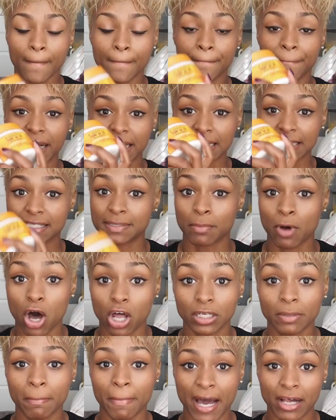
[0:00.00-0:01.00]
but a
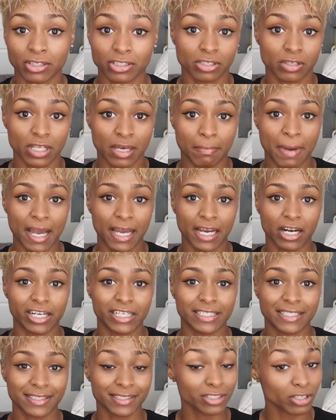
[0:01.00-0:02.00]
small amount so that my hair
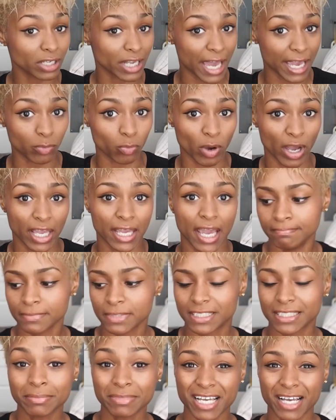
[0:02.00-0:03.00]
is still lightweight.
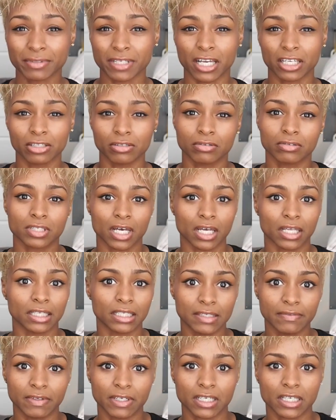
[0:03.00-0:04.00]
Sometimes I use a
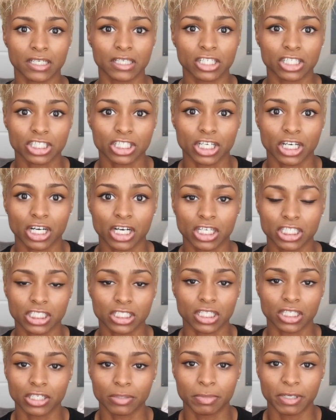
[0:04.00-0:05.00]
leave-in conditioner,
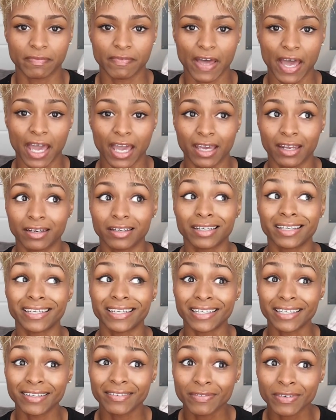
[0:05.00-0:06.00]
just a little bit of that, and
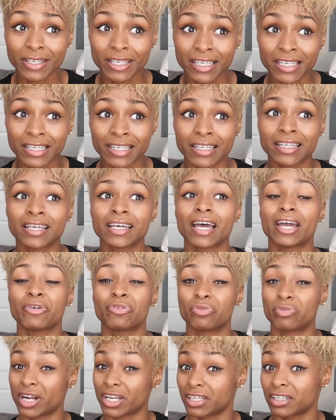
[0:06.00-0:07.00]
even a
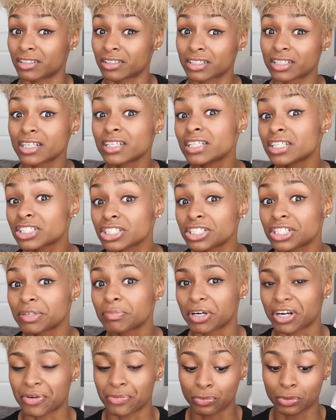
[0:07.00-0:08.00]
regular conditioner,
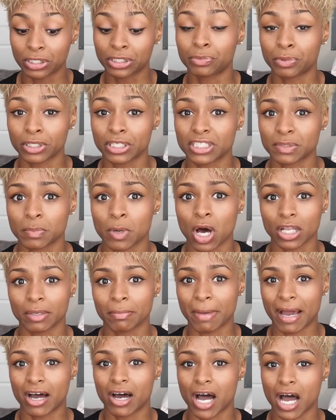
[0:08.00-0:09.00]
but a really, really small
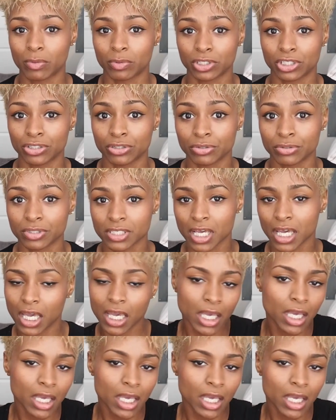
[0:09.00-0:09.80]
amount. I would use